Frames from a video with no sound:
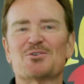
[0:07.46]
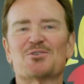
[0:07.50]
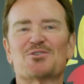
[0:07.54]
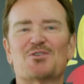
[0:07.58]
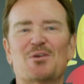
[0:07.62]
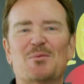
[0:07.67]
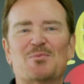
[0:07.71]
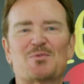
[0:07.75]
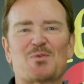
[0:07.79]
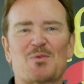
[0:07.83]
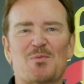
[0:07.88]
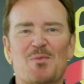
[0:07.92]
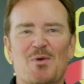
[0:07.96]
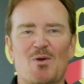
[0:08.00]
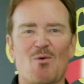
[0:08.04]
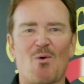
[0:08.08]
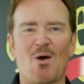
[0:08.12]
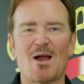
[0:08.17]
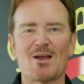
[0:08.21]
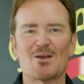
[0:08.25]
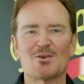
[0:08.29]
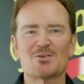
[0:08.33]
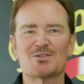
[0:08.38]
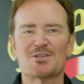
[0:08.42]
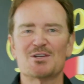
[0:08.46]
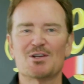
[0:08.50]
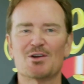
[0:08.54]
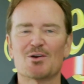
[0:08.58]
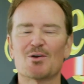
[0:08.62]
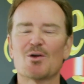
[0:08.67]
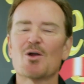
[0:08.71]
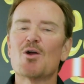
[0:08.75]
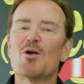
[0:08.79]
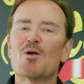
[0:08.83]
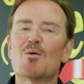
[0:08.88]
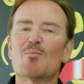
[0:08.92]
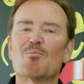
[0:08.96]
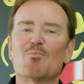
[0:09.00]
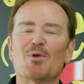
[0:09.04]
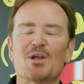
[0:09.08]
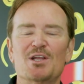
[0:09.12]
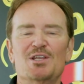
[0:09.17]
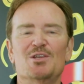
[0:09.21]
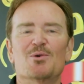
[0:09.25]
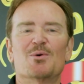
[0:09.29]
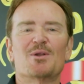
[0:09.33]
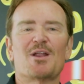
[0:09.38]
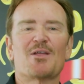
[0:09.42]
Stoops with Meguiar's here,
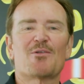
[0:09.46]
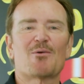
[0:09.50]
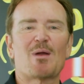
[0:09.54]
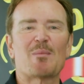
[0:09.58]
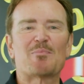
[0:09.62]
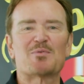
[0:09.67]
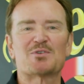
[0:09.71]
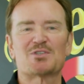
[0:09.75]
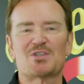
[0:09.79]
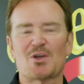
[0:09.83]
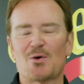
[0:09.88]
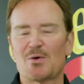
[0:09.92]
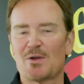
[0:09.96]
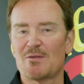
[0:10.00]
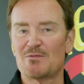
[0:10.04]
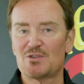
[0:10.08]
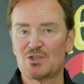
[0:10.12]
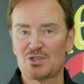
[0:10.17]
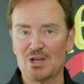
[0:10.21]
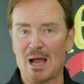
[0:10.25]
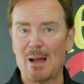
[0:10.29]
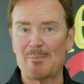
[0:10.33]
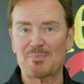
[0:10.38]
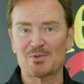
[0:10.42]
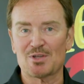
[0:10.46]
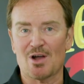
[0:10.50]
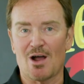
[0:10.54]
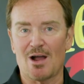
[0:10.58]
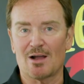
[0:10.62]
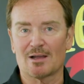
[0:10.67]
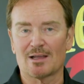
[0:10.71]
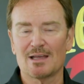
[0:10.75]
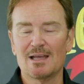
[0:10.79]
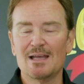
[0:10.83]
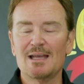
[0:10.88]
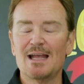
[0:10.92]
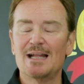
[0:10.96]
bringing you another episode of Shop Talk.